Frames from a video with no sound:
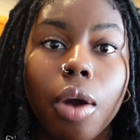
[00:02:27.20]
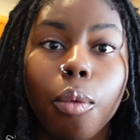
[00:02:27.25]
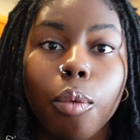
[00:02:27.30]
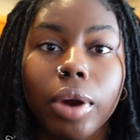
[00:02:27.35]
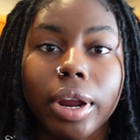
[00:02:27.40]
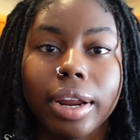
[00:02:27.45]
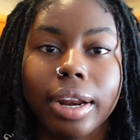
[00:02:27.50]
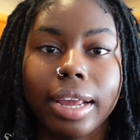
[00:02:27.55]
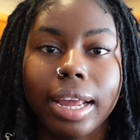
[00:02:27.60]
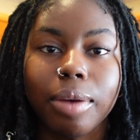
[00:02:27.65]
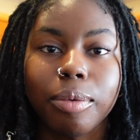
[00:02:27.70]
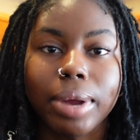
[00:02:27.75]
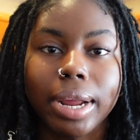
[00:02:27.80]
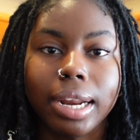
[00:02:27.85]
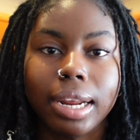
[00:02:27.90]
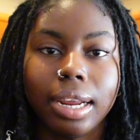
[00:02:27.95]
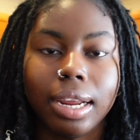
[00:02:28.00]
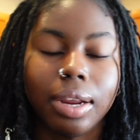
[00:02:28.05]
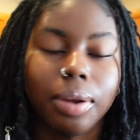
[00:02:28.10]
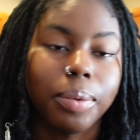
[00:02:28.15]
we're gonna get
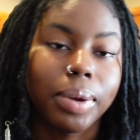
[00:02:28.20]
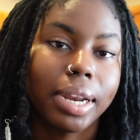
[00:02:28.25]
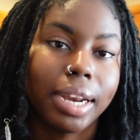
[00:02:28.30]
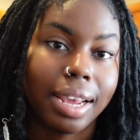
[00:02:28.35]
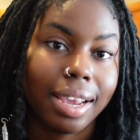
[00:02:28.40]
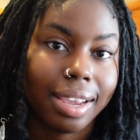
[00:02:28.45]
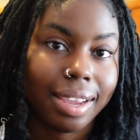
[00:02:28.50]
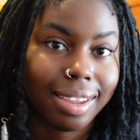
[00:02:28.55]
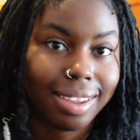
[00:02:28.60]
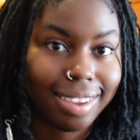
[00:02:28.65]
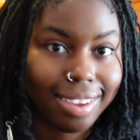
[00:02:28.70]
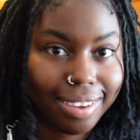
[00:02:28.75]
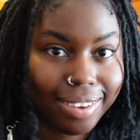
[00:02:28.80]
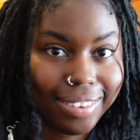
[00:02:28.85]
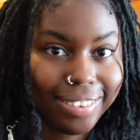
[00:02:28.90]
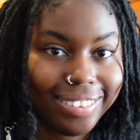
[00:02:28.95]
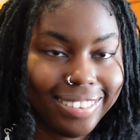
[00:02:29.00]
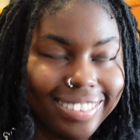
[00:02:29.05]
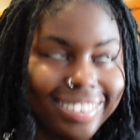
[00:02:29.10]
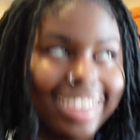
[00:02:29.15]
ready, we're gonna get
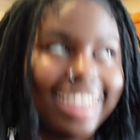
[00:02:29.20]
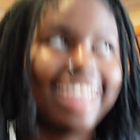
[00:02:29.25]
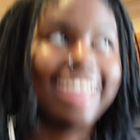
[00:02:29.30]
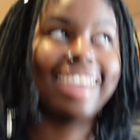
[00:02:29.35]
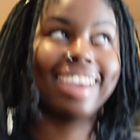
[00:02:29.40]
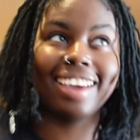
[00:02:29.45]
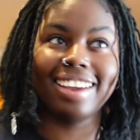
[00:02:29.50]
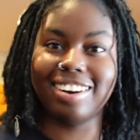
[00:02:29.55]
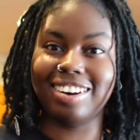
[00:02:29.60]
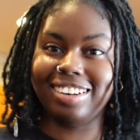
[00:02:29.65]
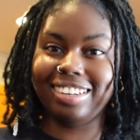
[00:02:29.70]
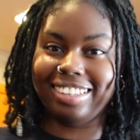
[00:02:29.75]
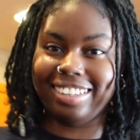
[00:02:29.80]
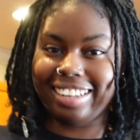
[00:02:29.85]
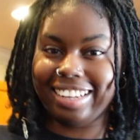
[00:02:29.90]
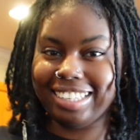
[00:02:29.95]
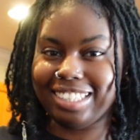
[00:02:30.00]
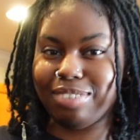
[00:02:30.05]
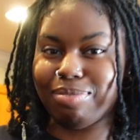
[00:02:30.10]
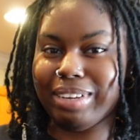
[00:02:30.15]
cute, and
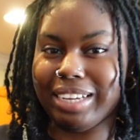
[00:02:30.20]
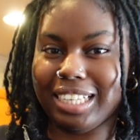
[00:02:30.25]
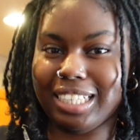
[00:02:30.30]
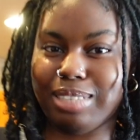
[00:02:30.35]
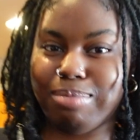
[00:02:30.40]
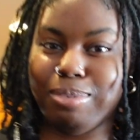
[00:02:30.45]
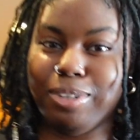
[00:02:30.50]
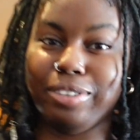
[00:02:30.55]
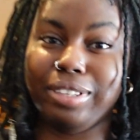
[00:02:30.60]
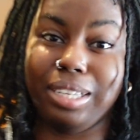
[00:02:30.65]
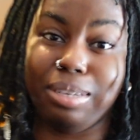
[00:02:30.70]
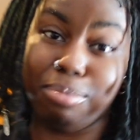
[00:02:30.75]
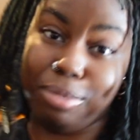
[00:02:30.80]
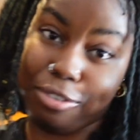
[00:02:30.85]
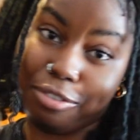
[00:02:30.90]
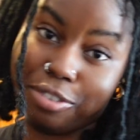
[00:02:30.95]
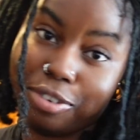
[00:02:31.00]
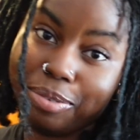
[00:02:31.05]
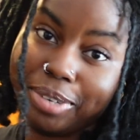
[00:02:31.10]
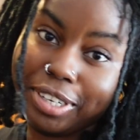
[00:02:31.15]
let's make a smoothie
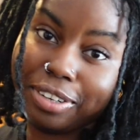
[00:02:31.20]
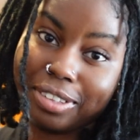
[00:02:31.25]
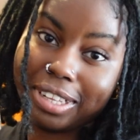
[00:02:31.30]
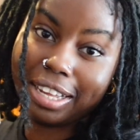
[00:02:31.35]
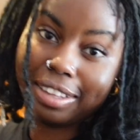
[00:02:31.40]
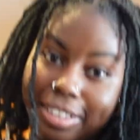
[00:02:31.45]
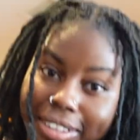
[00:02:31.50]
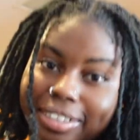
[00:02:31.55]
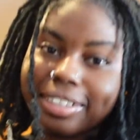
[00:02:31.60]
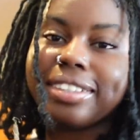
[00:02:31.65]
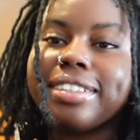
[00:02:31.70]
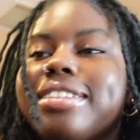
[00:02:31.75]
before we do that though.